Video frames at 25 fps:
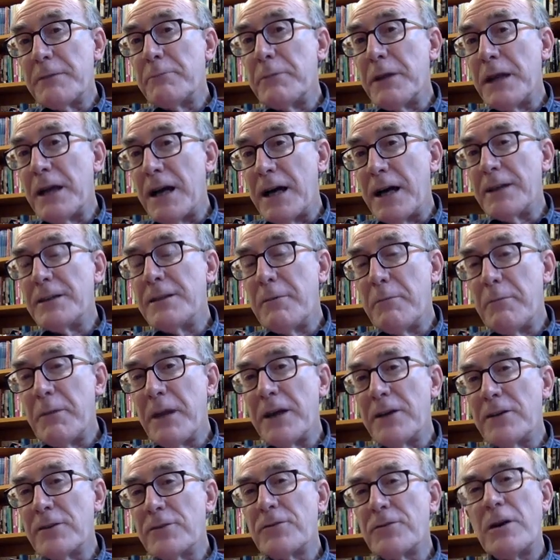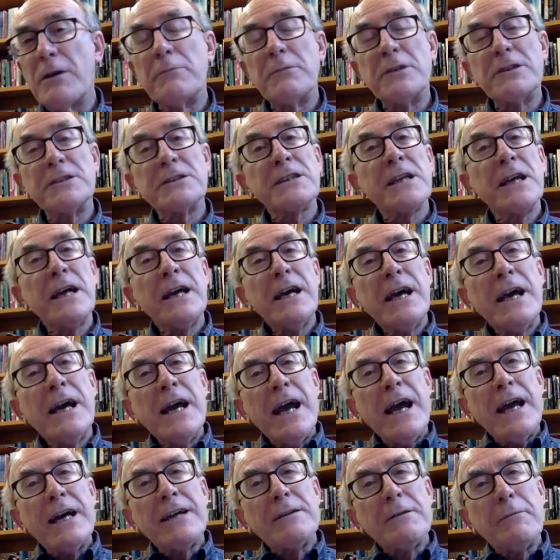behind the male drummers
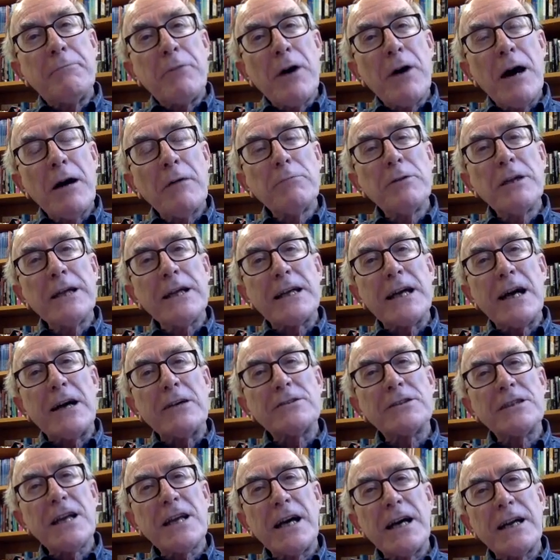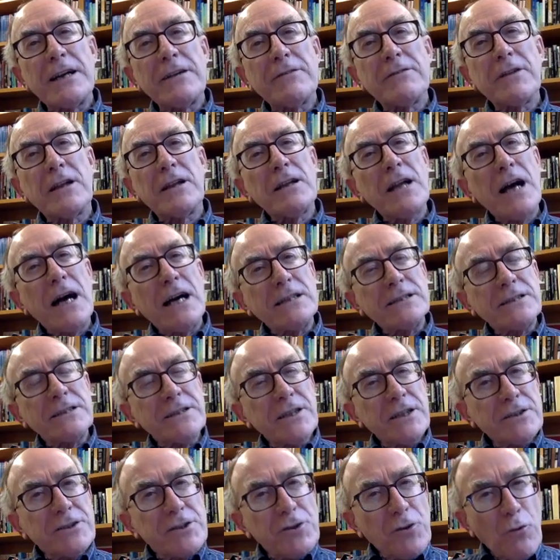and the public outside of the lodge.
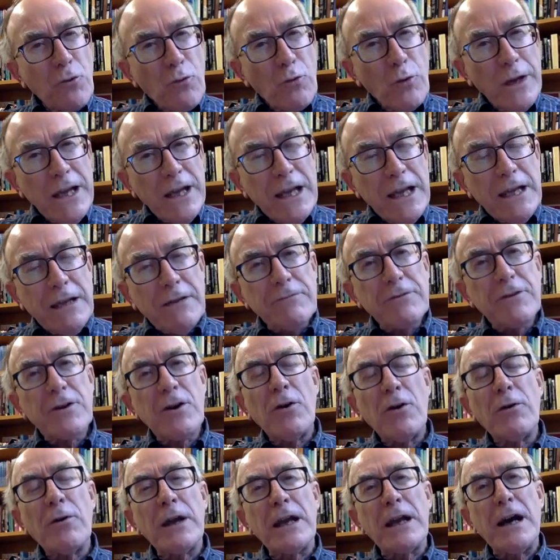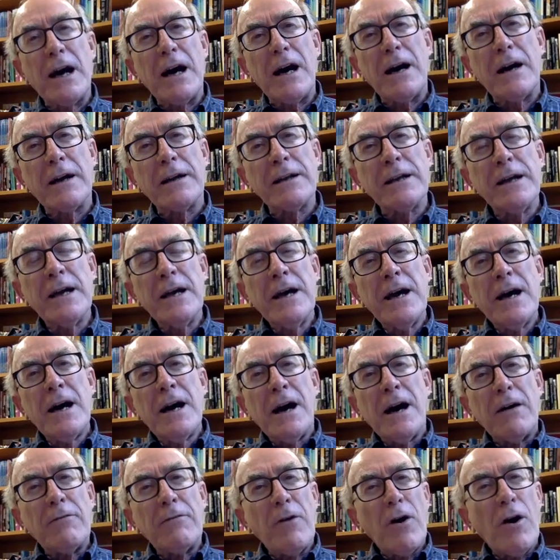There's a weave going on
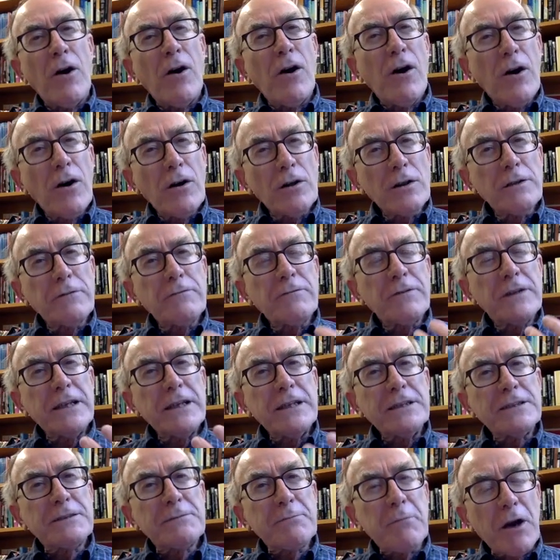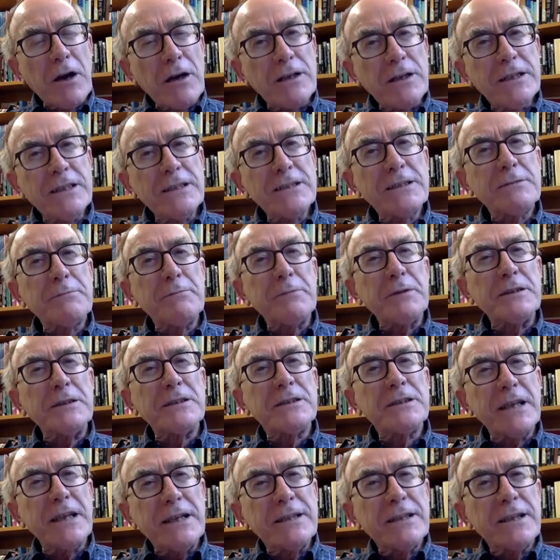of all of these
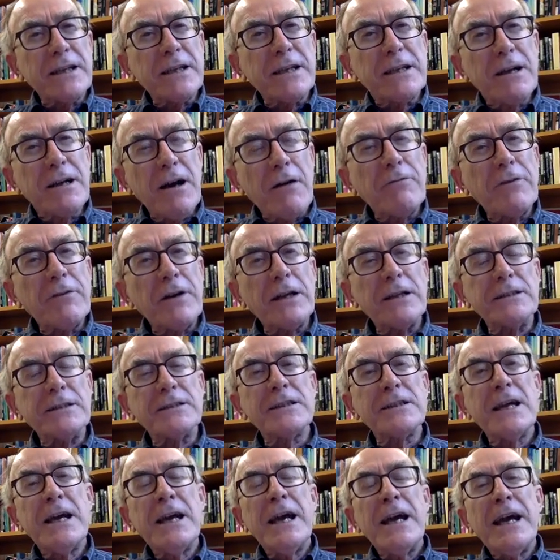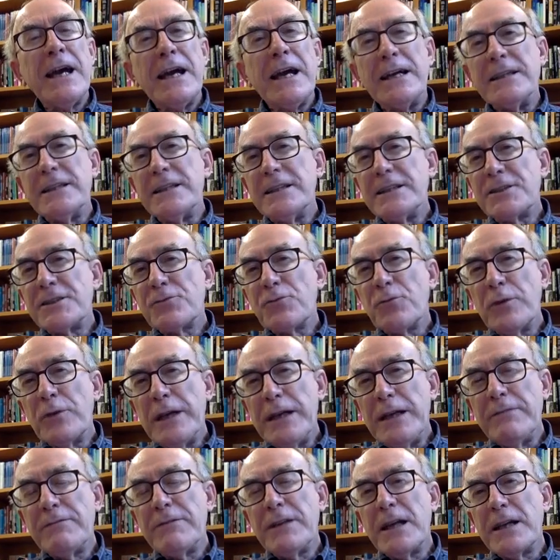participants in the governance. And this
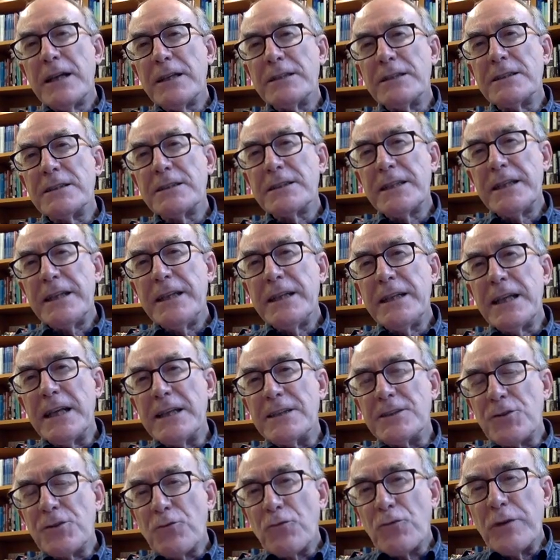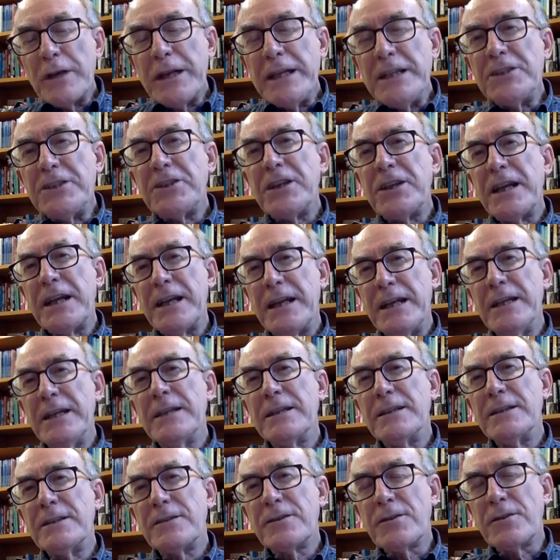weave then is seen as reaching
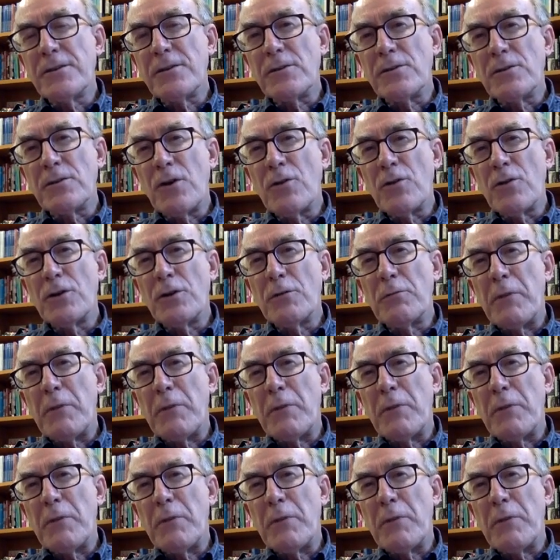into the local